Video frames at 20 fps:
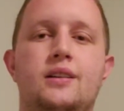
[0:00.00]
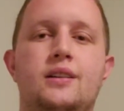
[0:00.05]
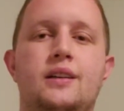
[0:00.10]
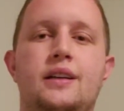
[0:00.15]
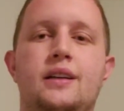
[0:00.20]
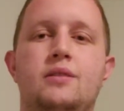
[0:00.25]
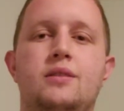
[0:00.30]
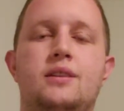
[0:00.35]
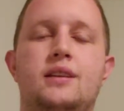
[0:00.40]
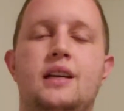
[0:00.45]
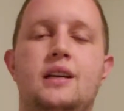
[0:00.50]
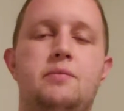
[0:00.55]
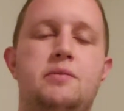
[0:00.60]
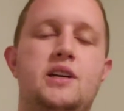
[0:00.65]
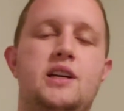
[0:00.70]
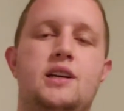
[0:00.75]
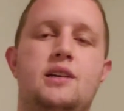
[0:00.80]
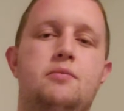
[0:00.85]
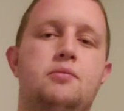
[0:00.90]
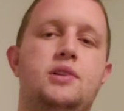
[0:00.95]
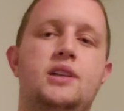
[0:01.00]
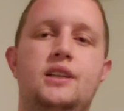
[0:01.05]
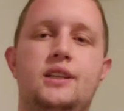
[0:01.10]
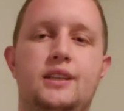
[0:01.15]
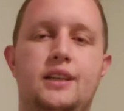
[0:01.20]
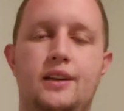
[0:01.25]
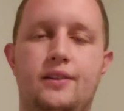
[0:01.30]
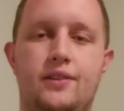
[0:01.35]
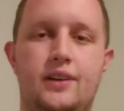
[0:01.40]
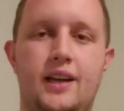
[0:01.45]
and it was going to be a completely
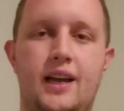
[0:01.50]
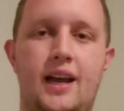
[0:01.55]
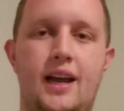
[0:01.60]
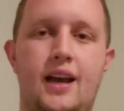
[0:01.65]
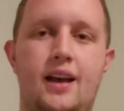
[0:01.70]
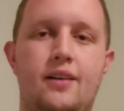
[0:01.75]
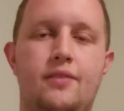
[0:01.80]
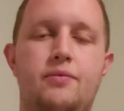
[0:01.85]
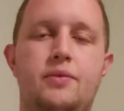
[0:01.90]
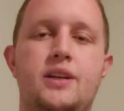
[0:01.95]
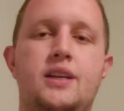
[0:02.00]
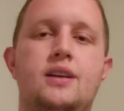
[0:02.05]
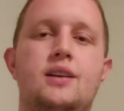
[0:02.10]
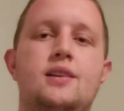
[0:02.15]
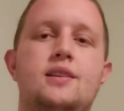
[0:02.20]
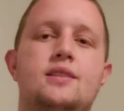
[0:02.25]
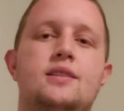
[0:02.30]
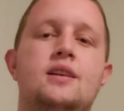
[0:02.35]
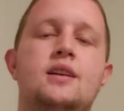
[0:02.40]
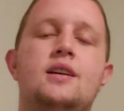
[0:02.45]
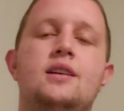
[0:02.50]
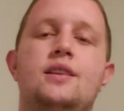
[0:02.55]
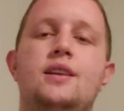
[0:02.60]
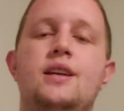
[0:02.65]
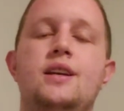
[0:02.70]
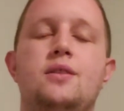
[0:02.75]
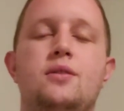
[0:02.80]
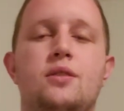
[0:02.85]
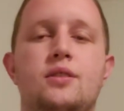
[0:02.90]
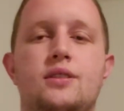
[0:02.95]
different half because the
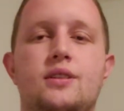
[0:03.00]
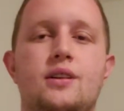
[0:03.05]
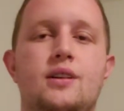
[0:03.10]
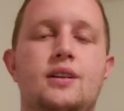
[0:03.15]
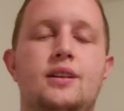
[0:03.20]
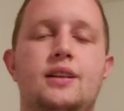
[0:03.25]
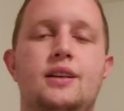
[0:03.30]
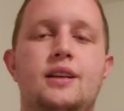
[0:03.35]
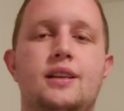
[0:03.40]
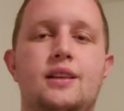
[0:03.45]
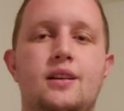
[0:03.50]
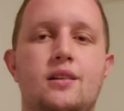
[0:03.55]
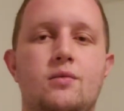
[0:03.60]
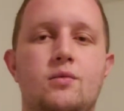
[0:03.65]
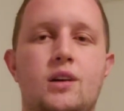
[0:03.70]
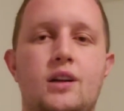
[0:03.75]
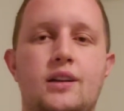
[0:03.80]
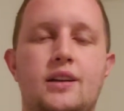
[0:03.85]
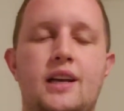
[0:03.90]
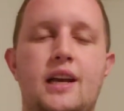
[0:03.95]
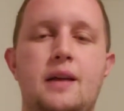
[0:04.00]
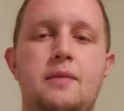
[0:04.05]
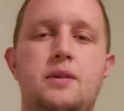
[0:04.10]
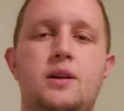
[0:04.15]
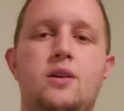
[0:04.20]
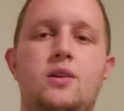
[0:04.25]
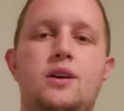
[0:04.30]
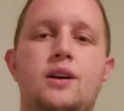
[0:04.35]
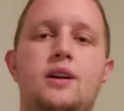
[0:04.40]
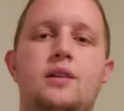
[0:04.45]
Eagles started to get their run game
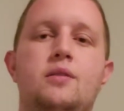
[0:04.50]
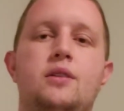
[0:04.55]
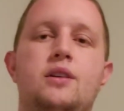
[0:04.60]
going